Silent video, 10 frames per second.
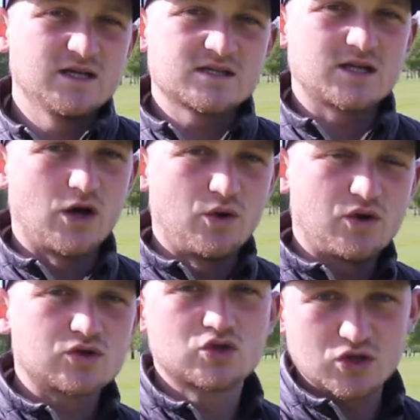So
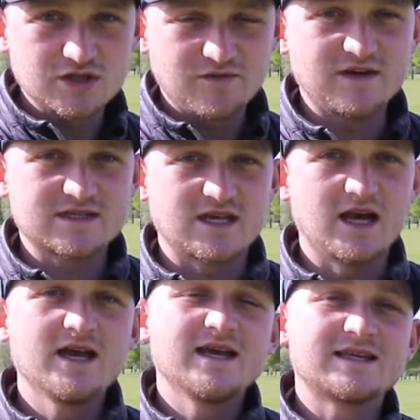trust your
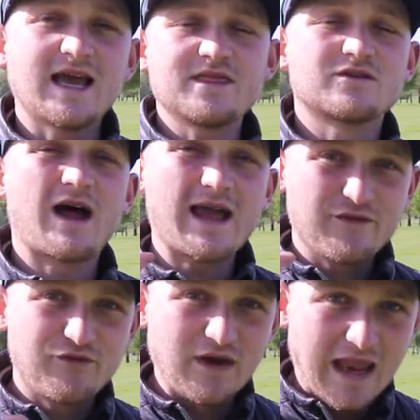fitter, get the right
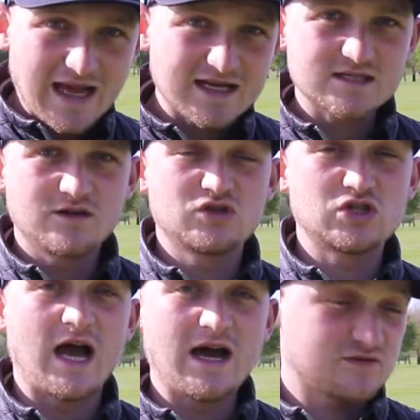flex of
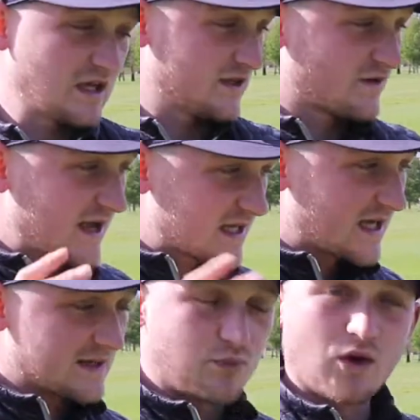shaft, get the right
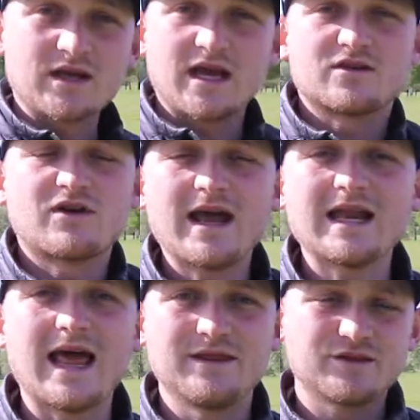kick point, get the right
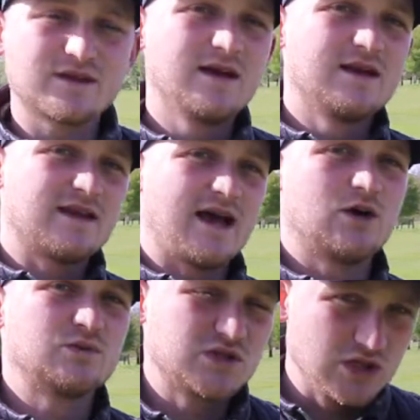length that
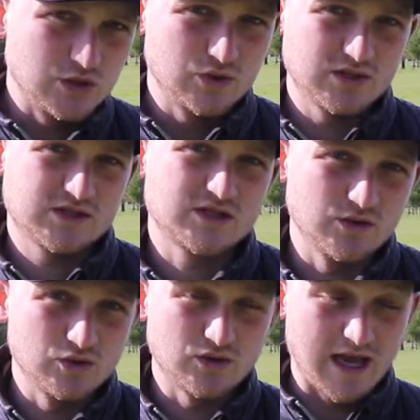helps you
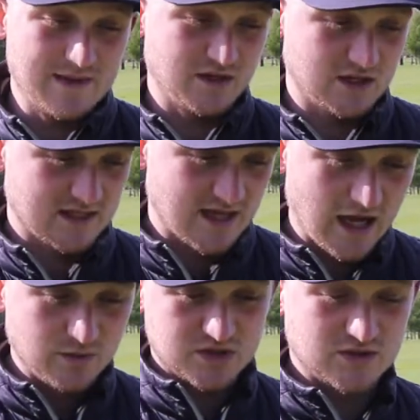suit your game, because it
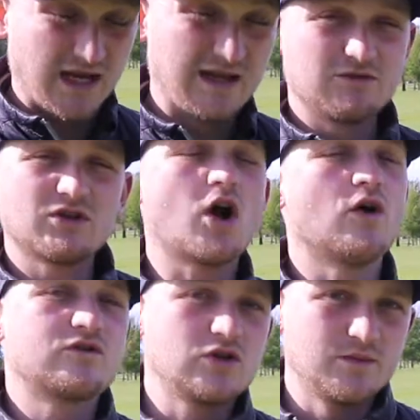helps you deliver the
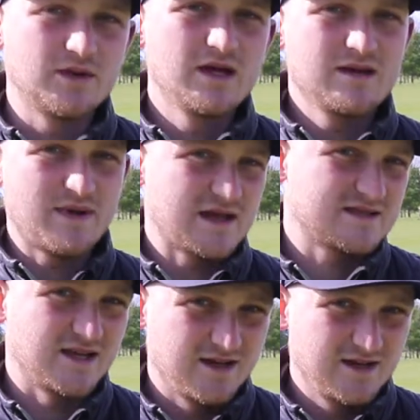golf club
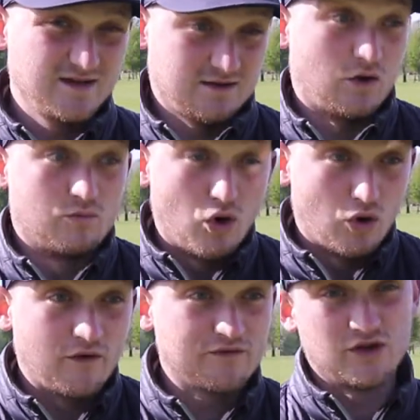better or
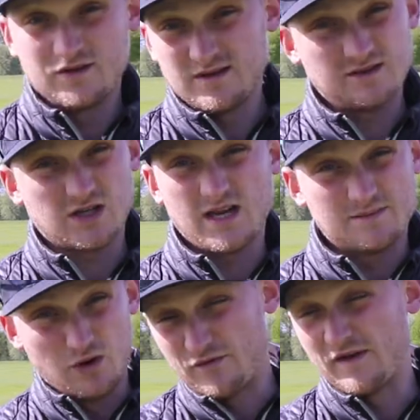more often. It's going to
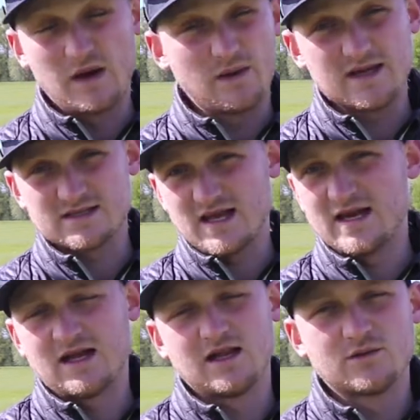hit more fairways,
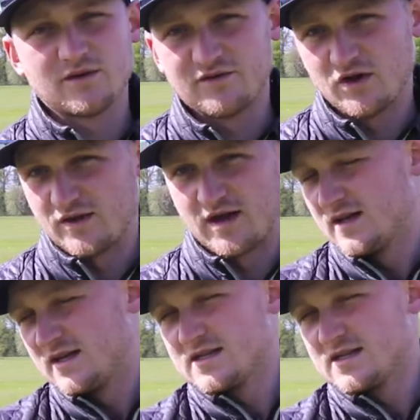hit it a little bit further.